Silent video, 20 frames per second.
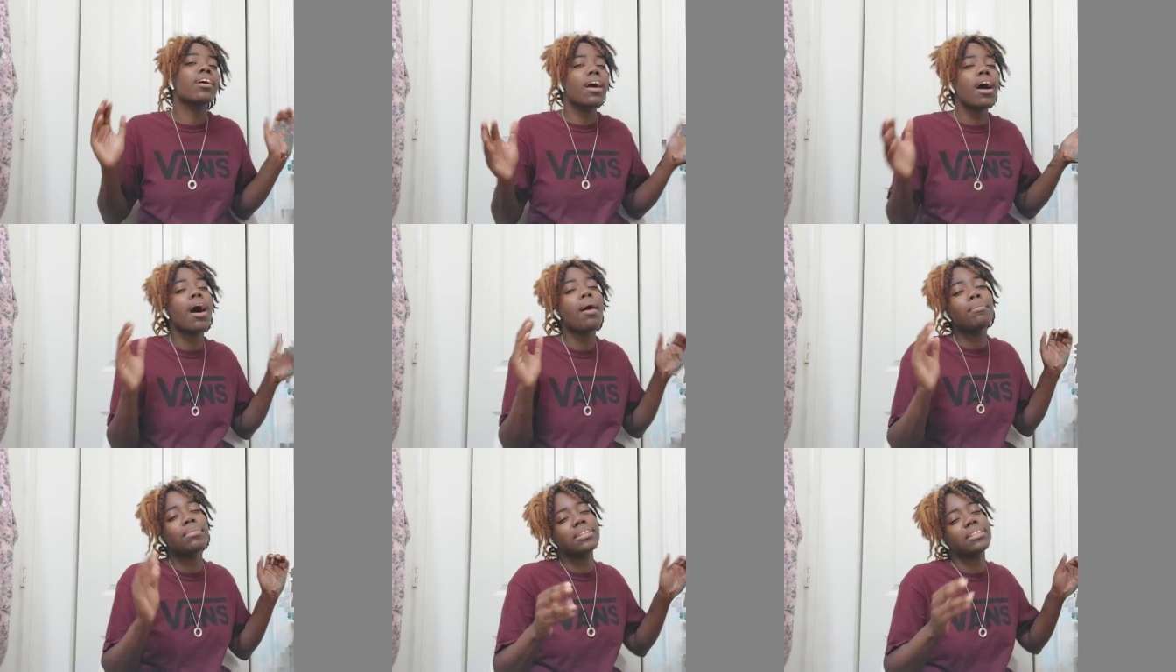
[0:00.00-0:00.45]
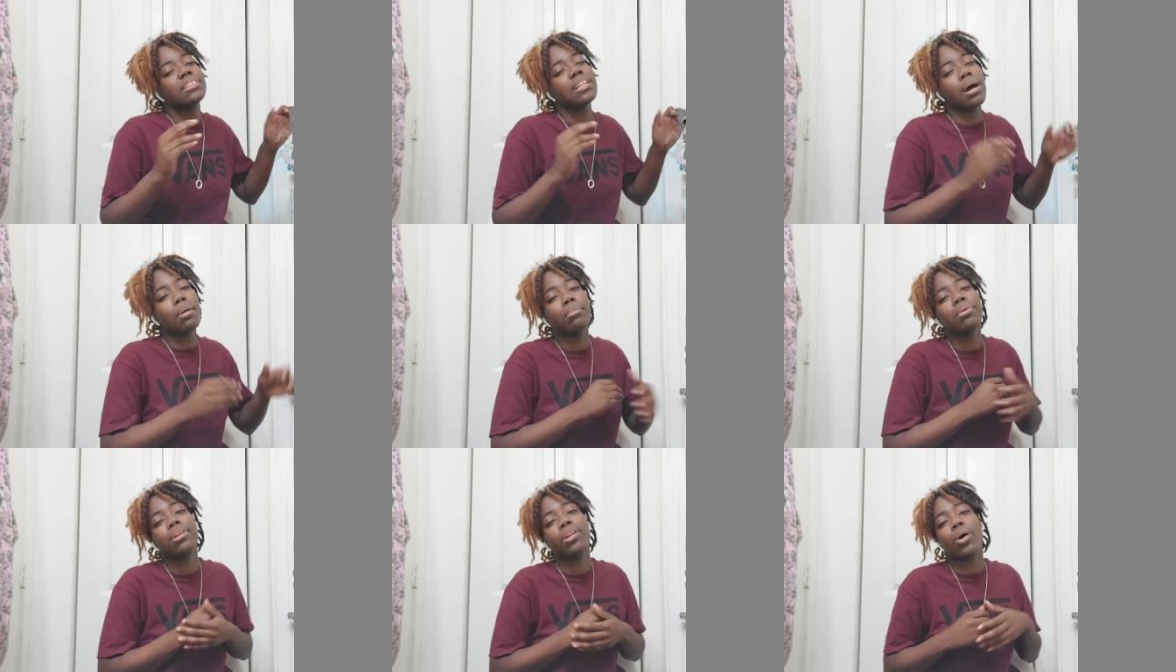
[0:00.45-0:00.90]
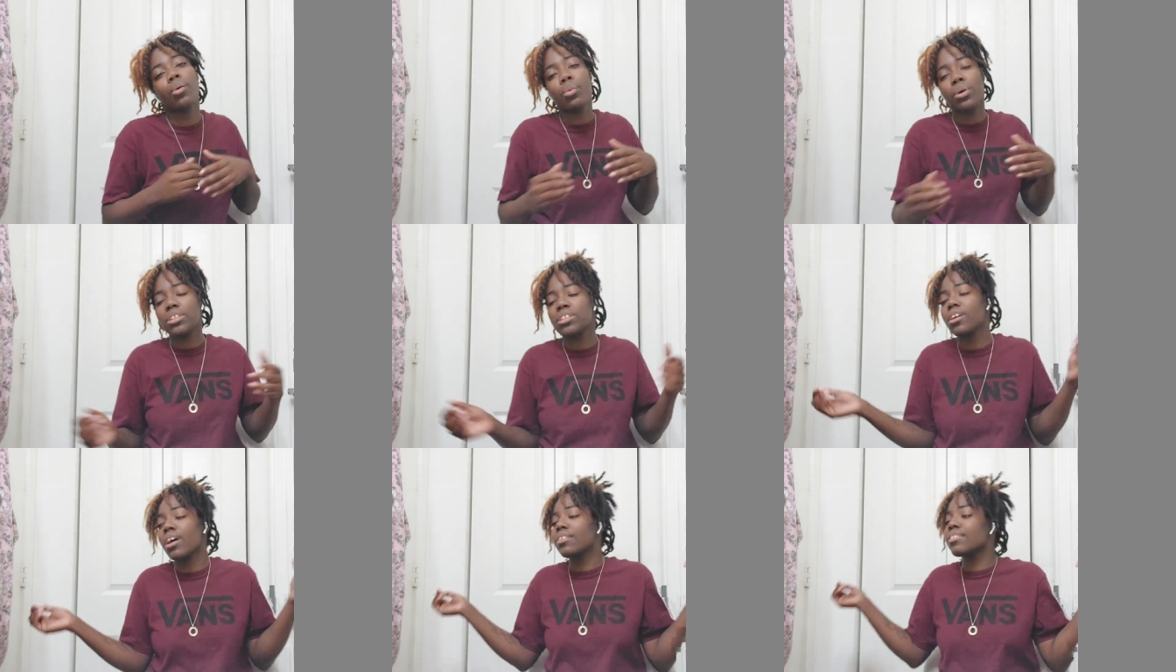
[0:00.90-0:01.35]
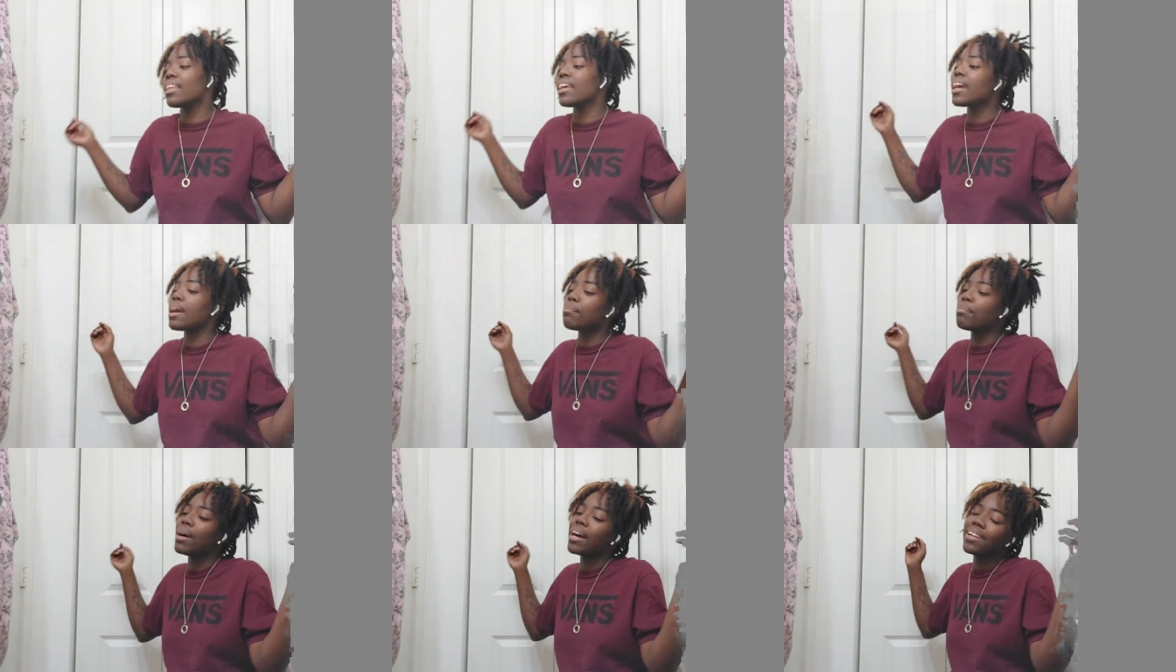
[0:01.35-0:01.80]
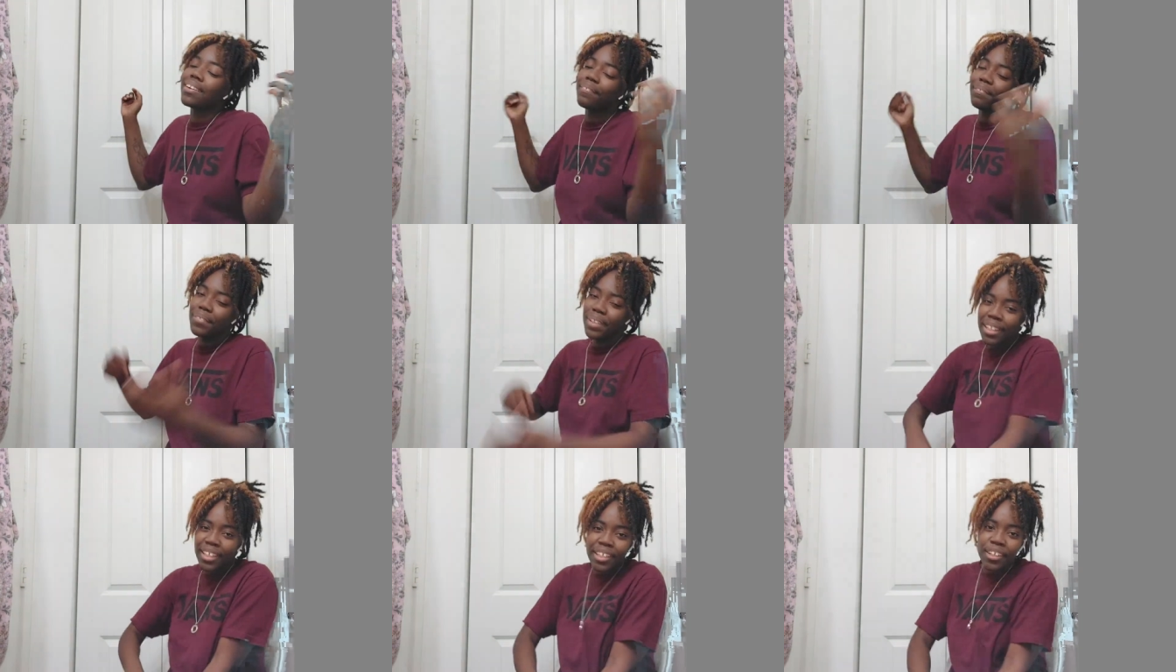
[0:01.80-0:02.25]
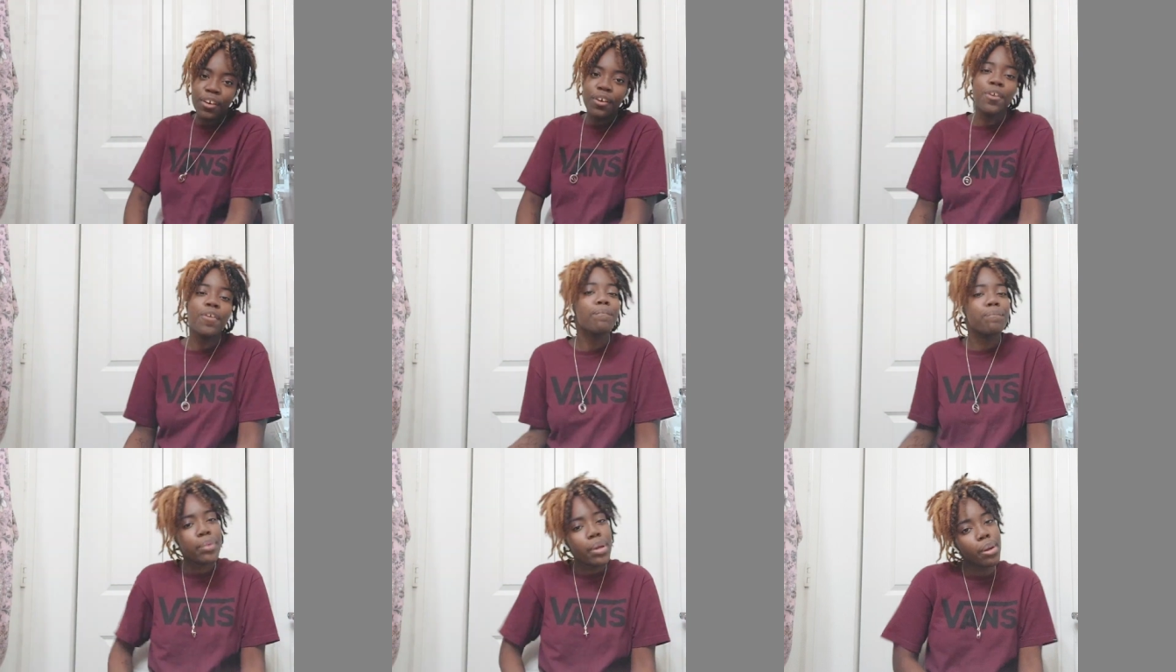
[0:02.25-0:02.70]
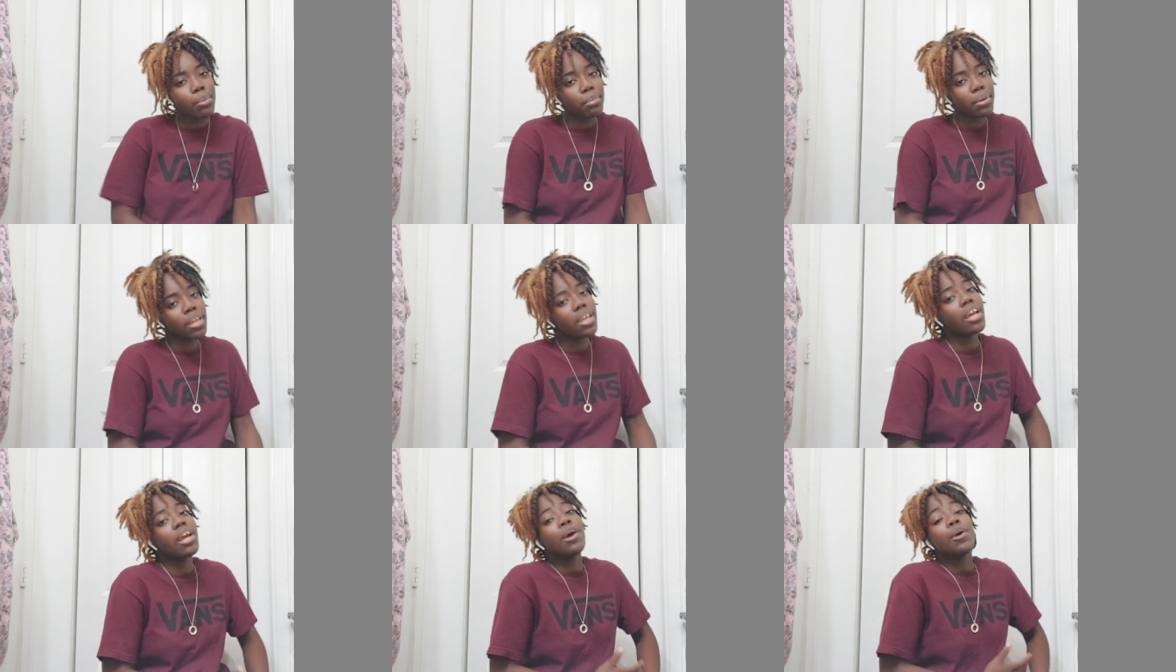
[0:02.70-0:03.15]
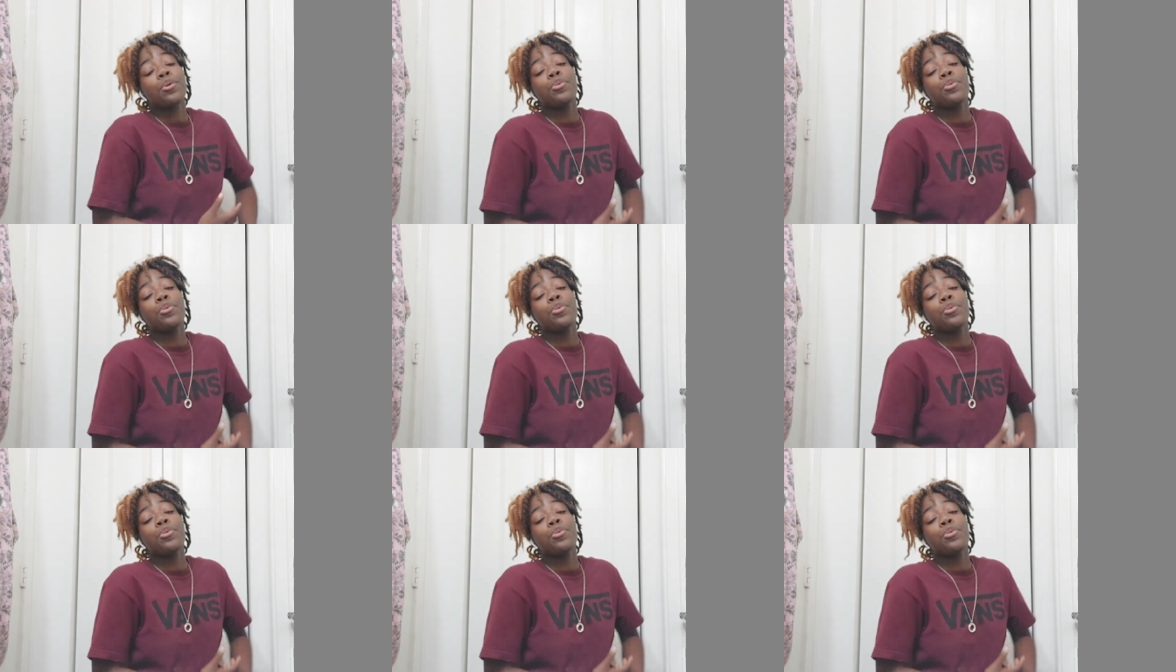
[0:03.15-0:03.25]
the comments down below what y'all think about the video. You feel me?